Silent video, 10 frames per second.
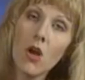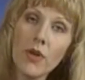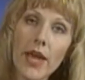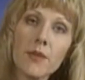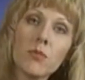
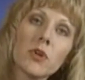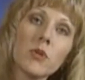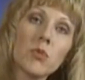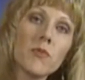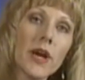Okay, we're
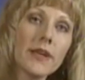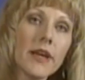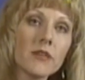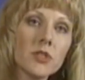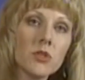going to move on
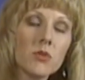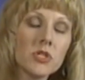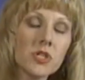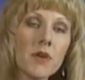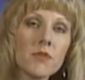now to a
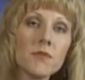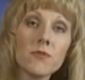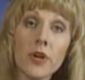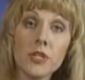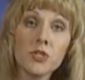Chevron
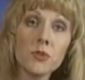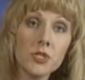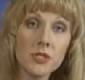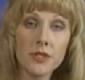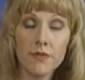French,
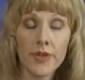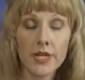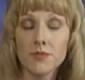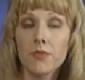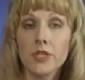which is an
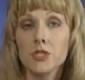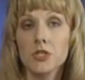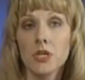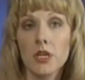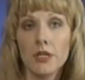advanced French
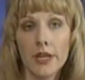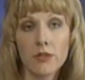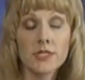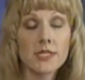nail